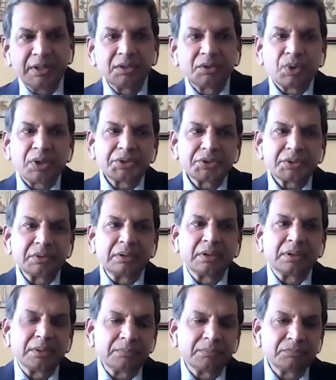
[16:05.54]
related
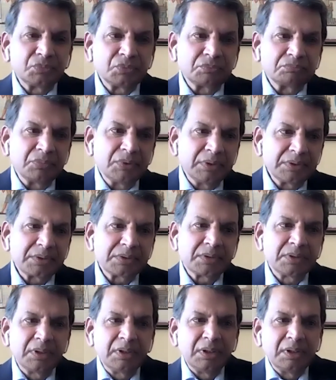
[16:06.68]
question
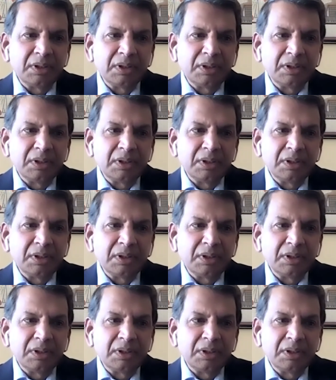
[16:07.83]
is,